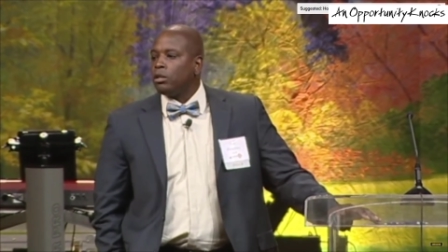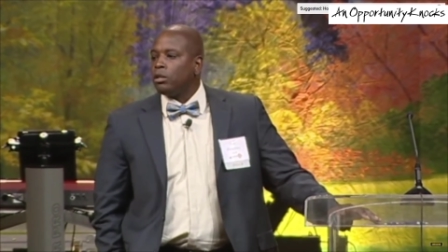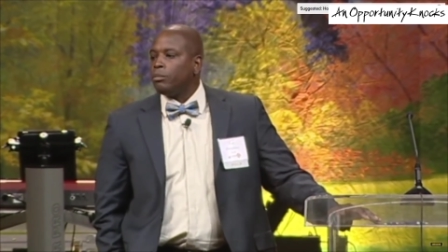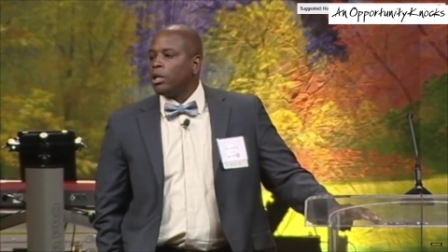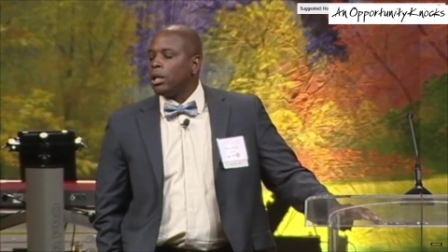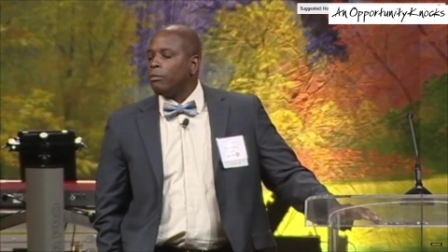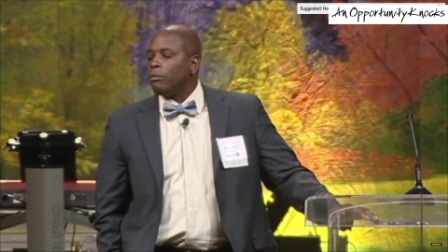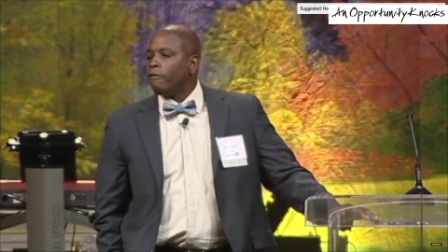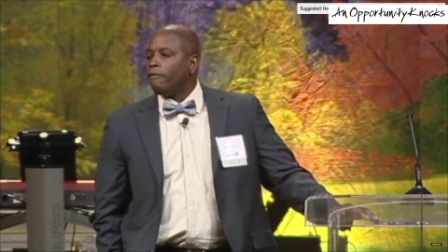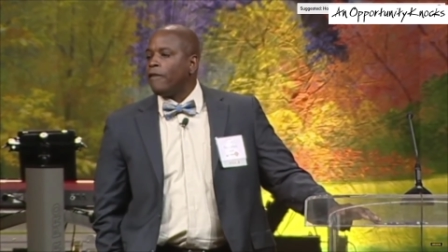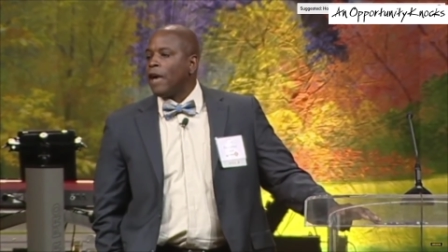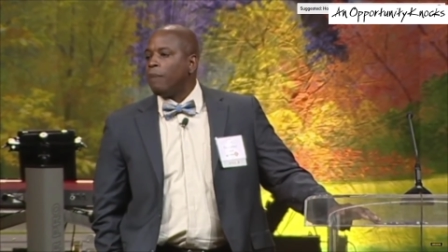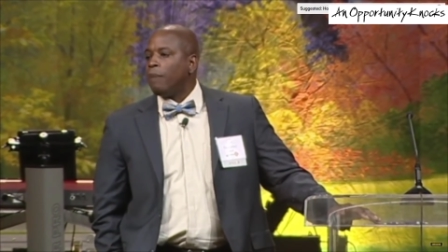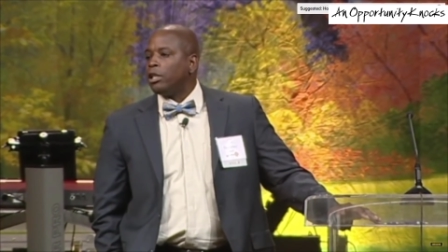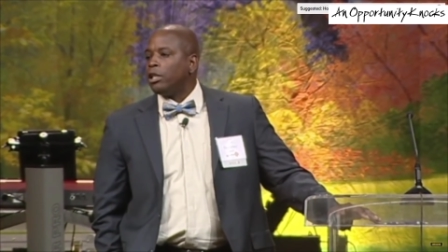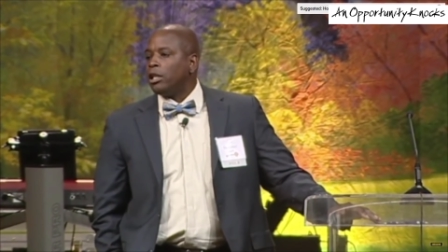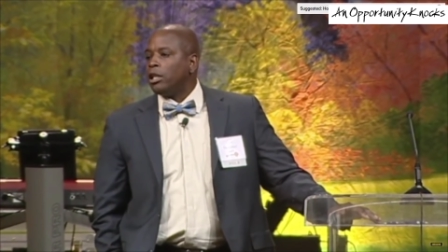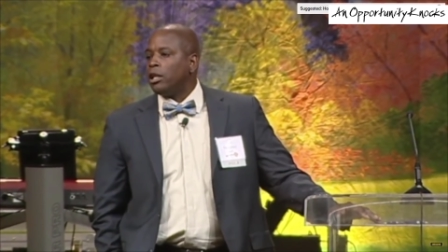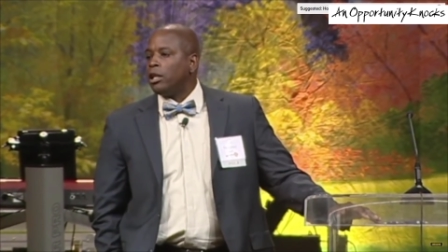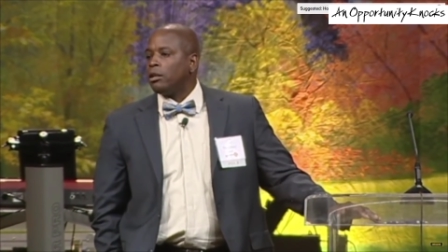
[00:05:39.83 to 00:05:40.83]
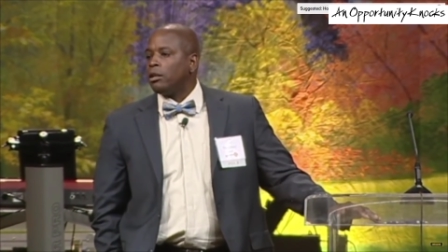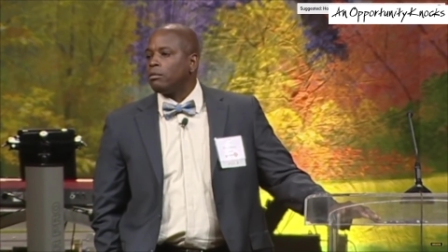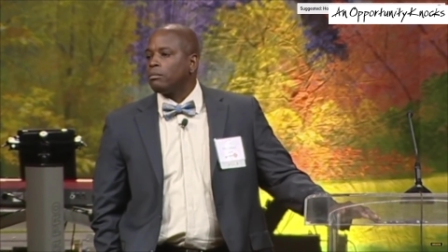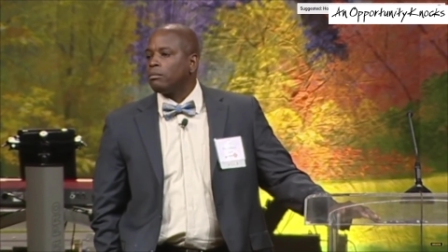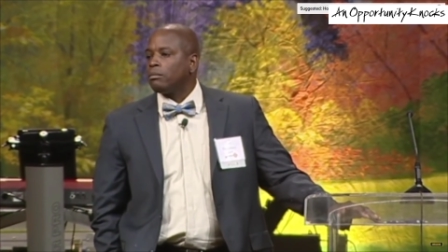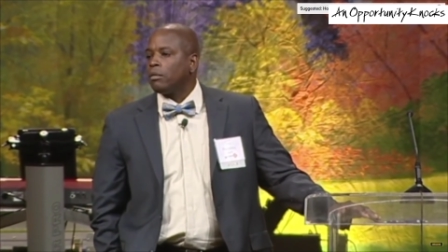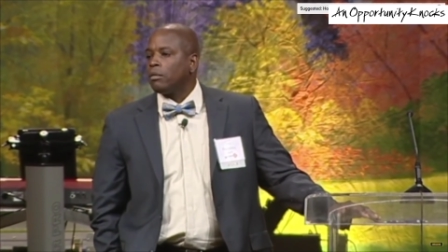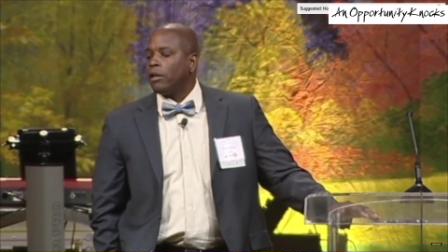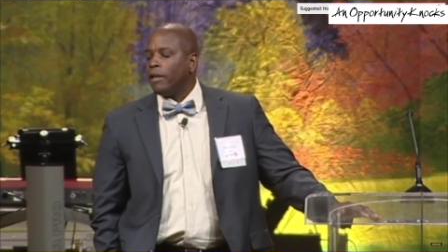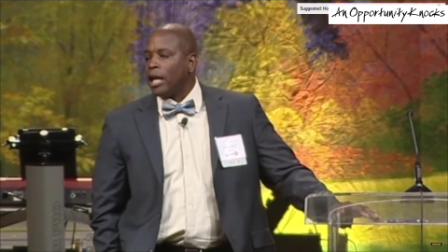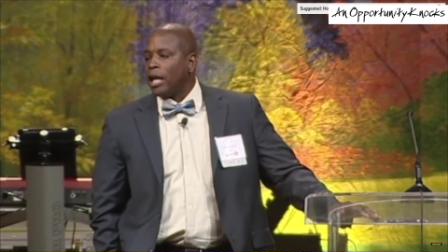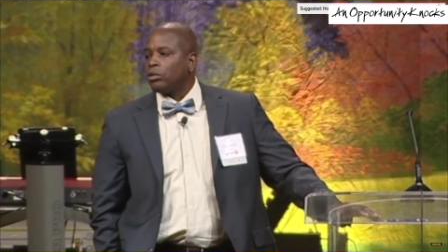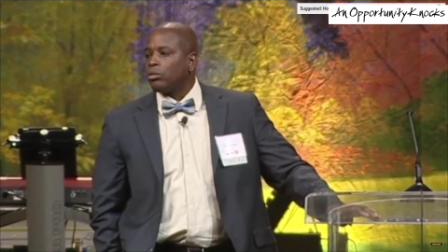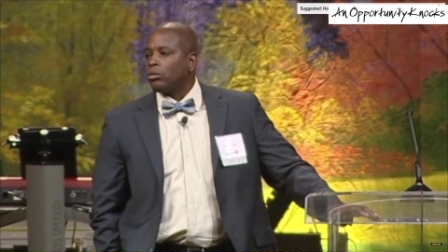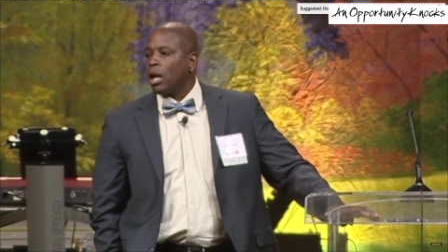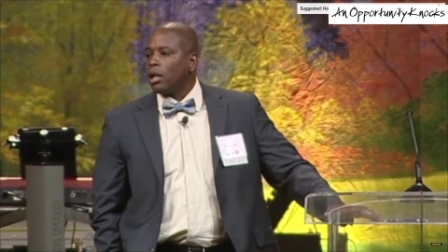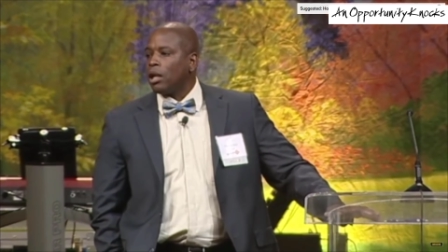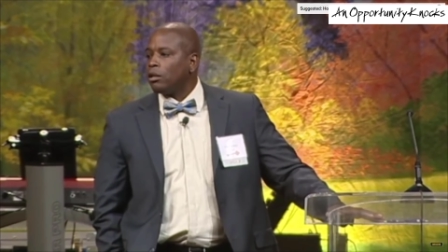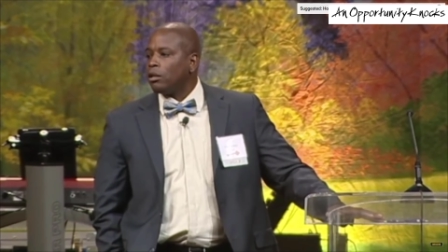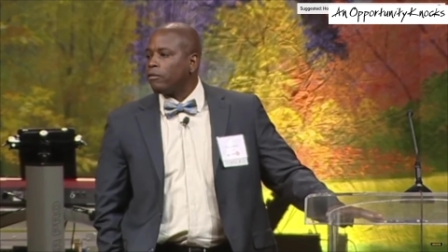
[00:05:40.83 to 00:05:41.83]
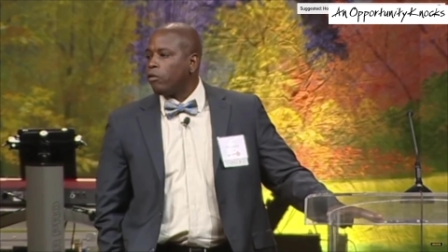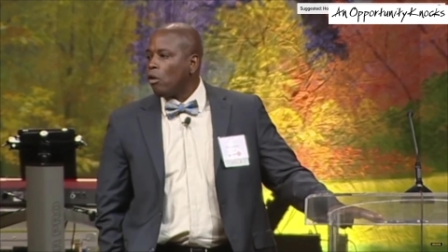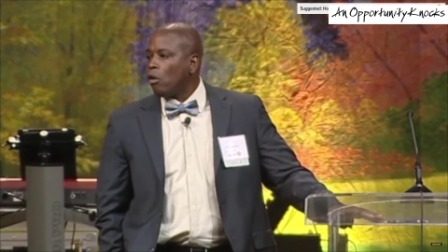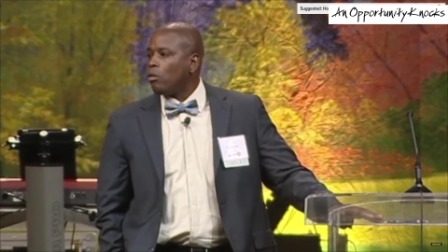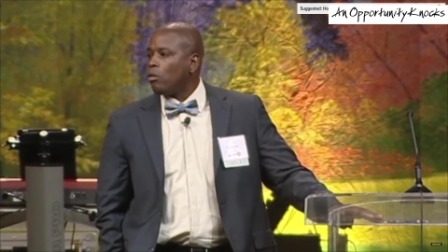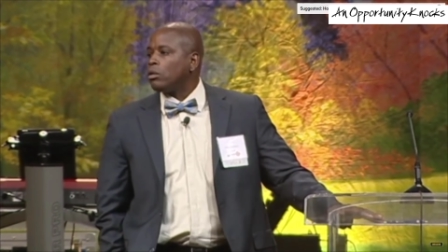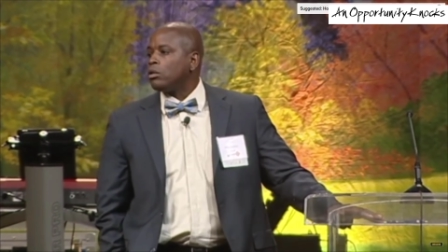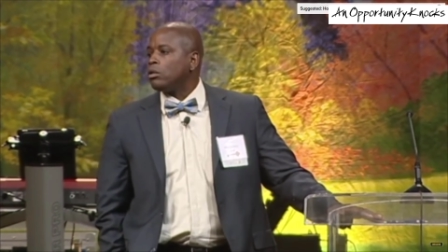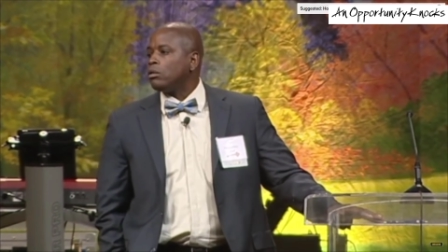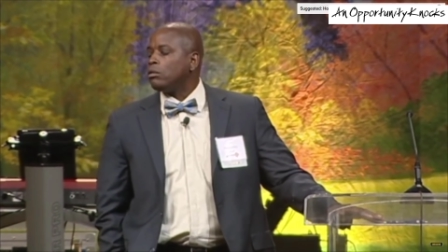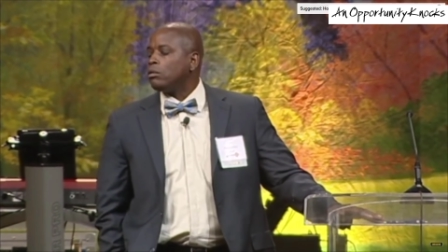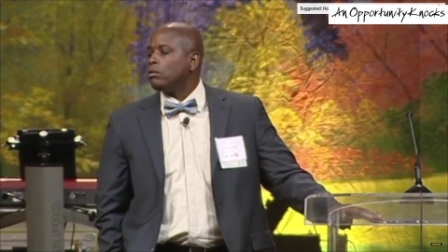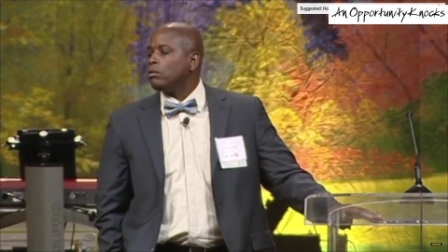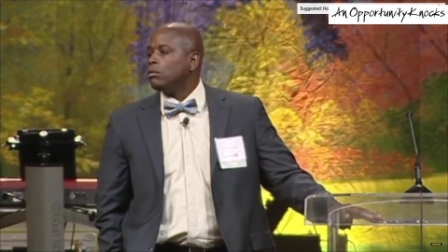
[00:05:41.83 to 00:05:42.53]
to become a family again, and that's what I looked forward to.